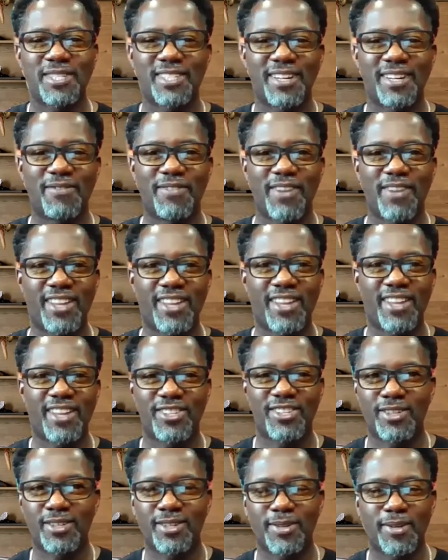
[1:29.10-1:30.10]
was an
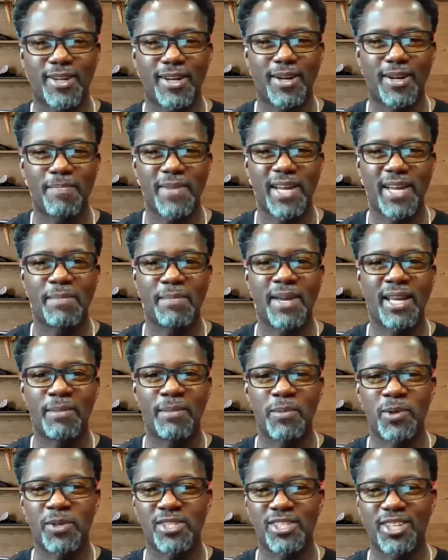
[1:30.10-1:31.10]
advisor many
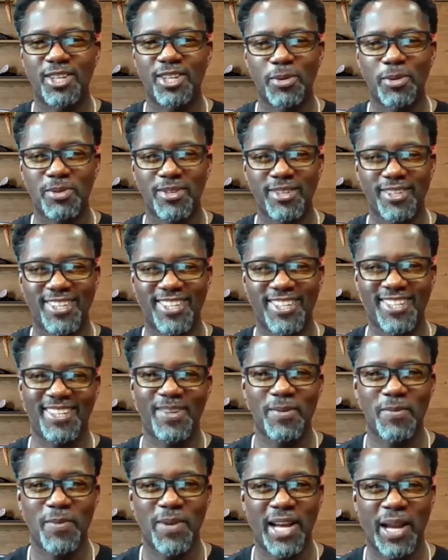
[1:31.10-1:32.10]
moons ago
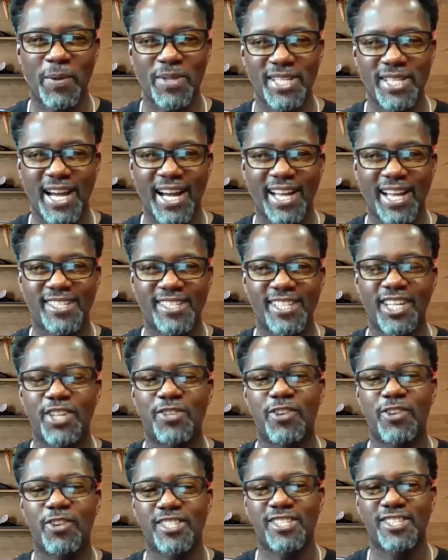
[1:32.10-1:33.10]
when I was at
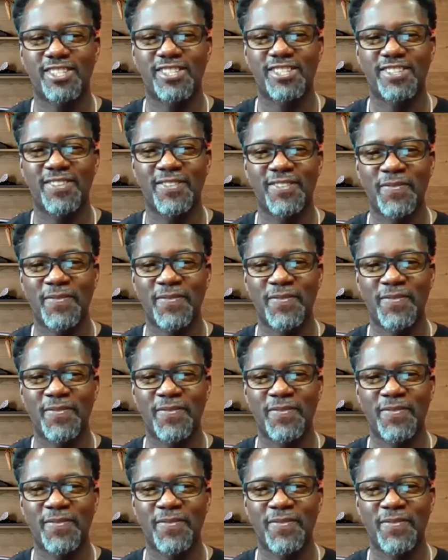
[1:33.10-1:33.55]
City Trust.